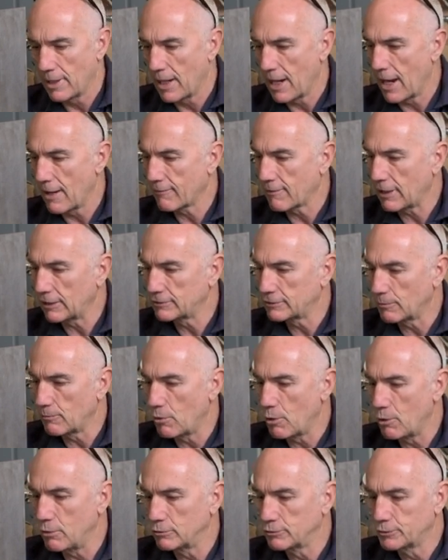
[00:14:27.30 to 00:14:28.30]
I've got some
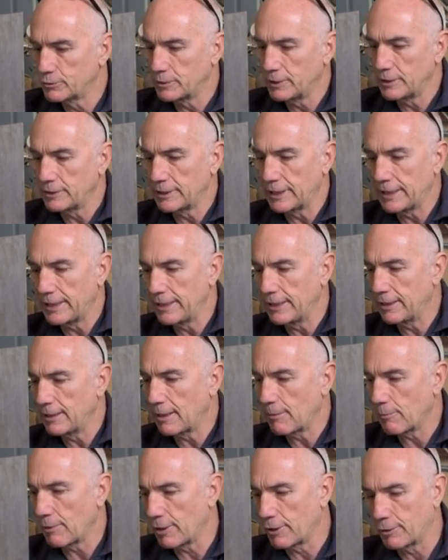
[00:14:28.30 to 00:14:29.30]
holes drilled in here.
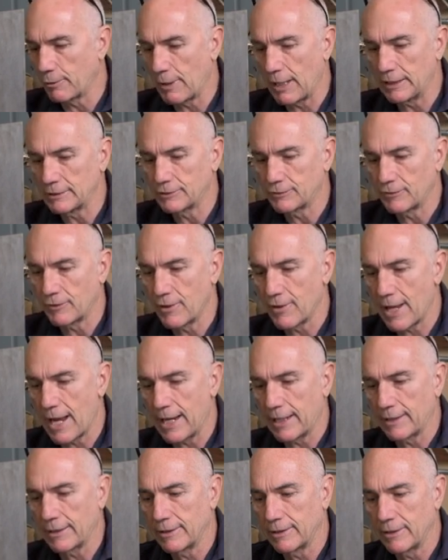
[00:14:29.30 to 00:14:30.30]
I'm going to transfer
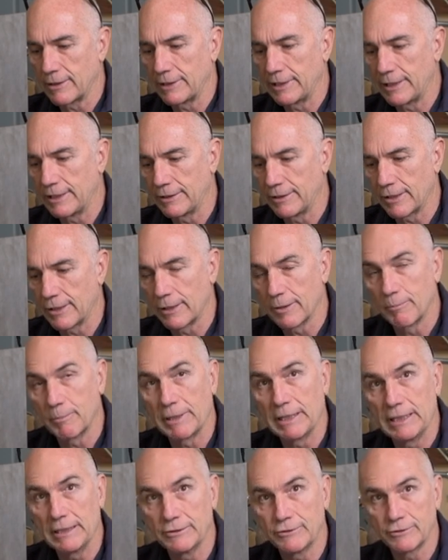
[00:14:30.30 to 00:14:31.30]
that into the
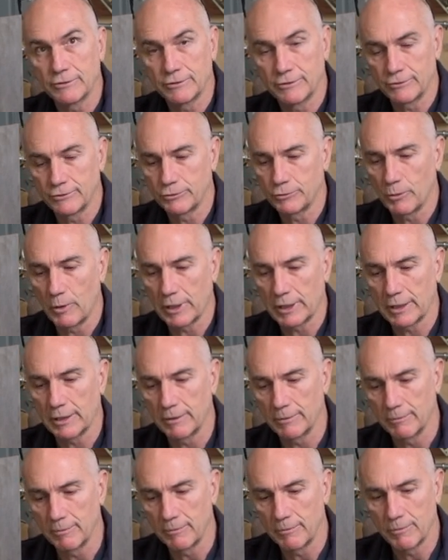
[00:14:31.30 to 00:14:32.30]
piece so I
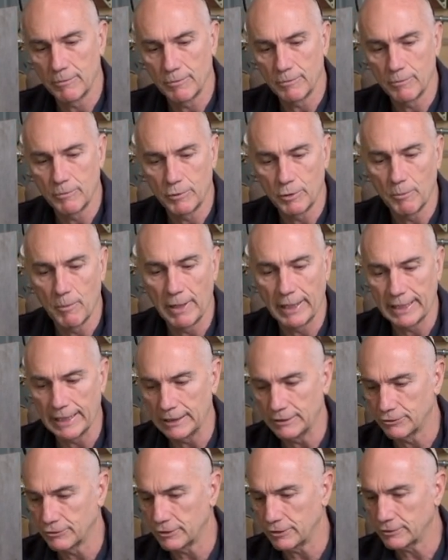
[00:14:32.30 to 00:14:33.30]
can do my
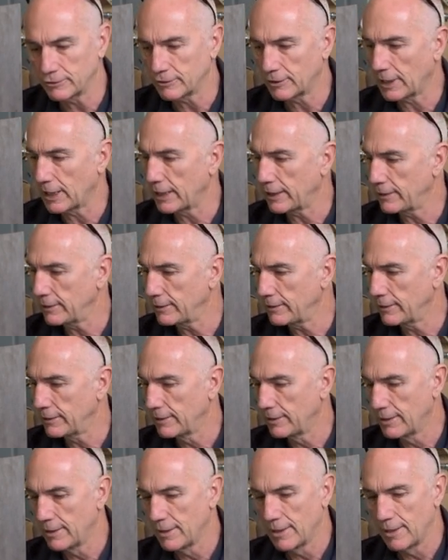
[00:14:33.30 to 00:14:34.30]
inserts later.
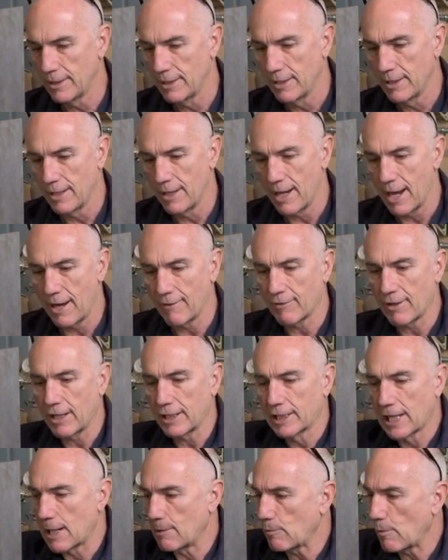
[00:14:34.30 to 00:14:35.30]
I've got
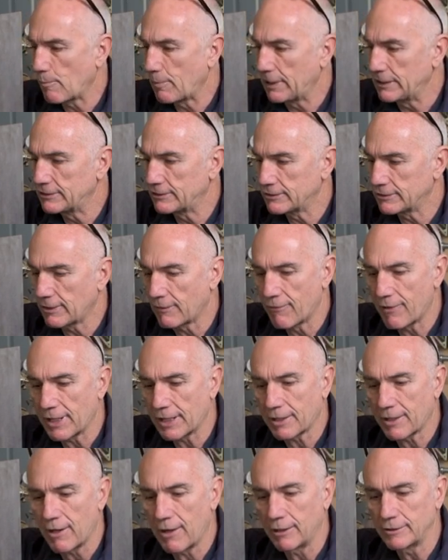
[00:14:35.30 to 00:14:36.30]
a couple pieces of
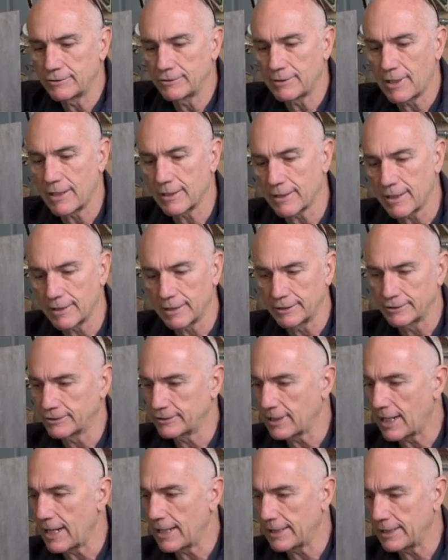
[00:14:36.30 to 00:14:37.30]
thick cardstock on the
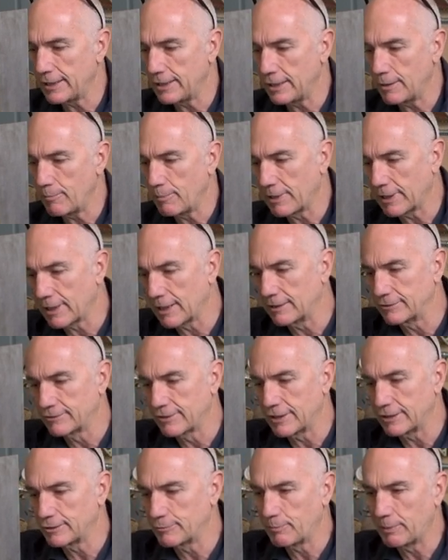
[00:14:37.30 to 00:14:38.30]
side here because
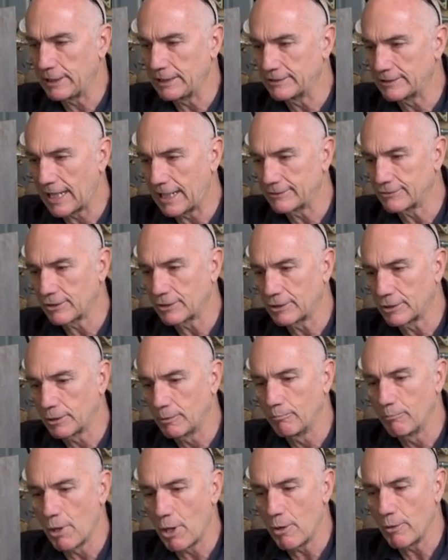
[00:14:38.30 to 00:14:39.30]
this piece has a little
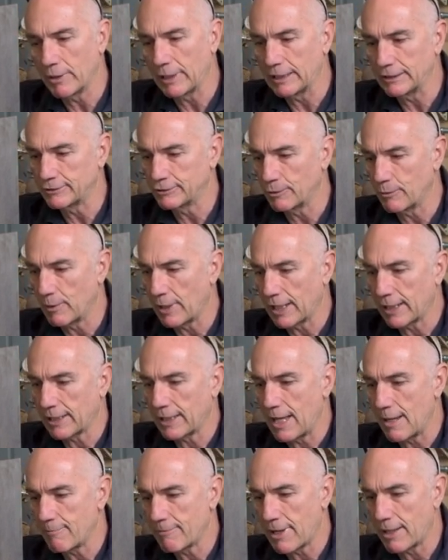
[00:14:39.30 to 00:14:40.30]
bow in it, so when I
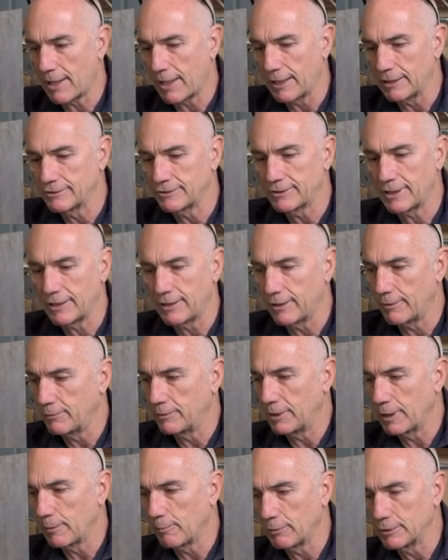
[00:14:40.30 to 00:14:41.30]
clamp down in the center it
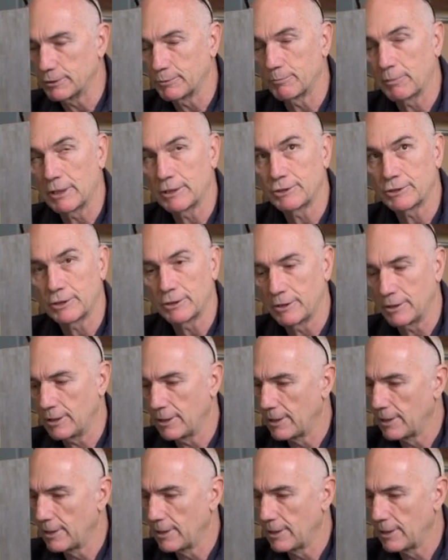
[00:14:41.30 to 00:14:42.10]
really puts pressure